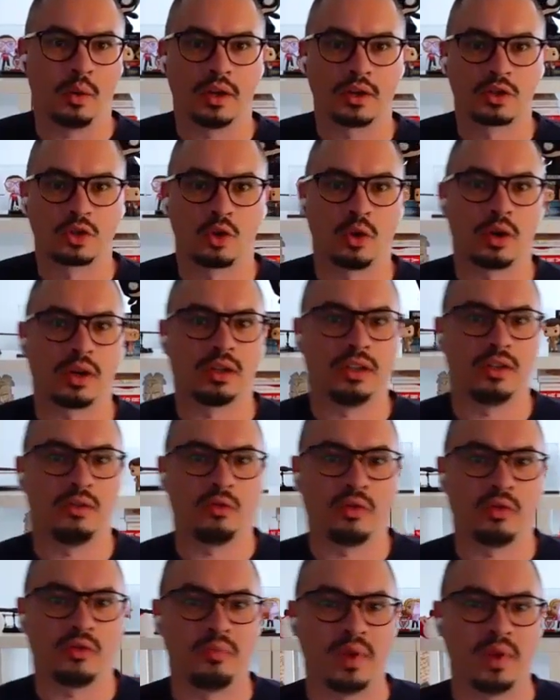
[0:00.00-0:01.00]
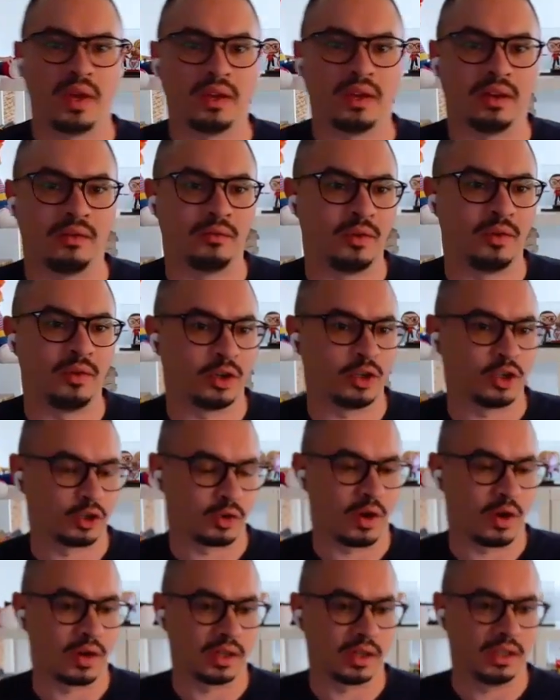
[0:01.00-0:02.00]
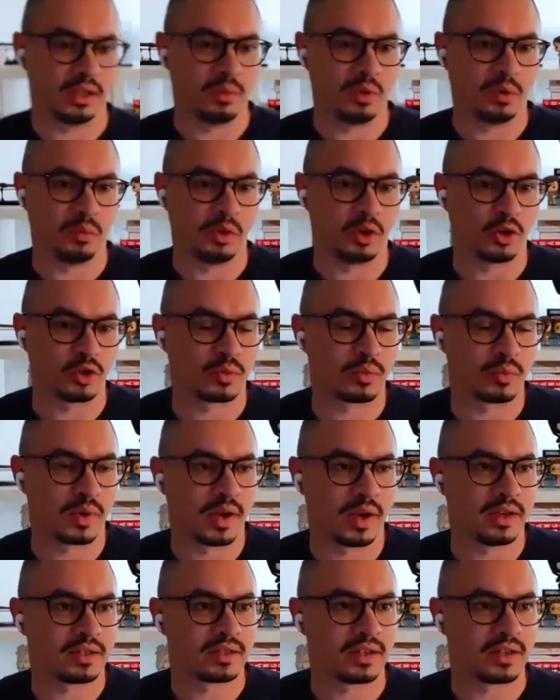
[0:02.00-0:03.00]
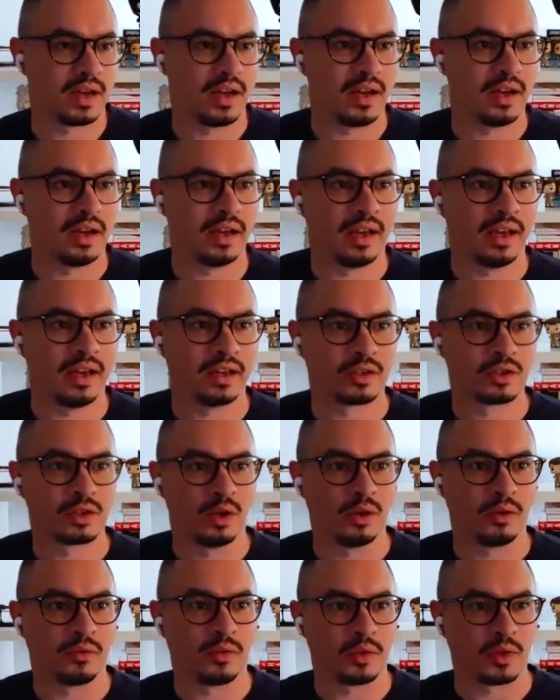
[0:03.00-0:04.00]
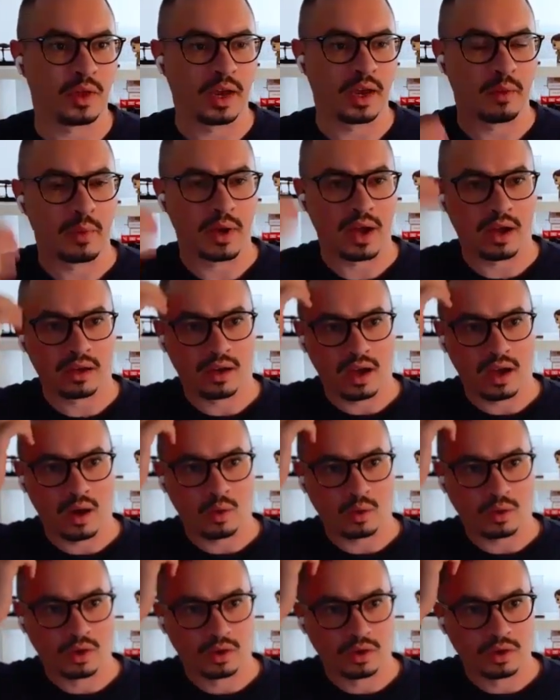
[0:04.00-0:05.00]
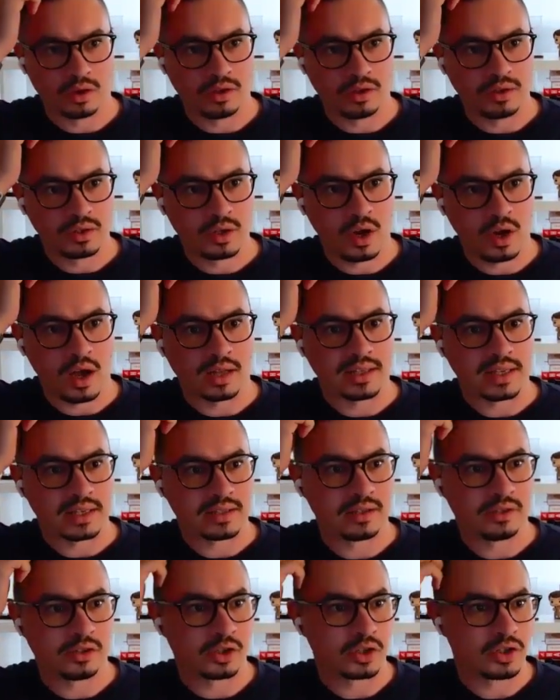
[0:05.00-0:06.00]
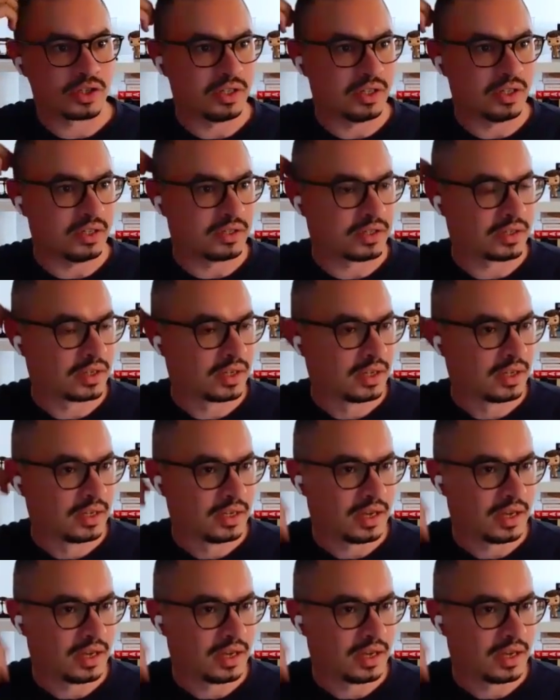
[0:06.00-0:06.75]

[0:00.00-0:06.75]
historically we've been very strong in the BPO space, and so if you think about our current contact center seats,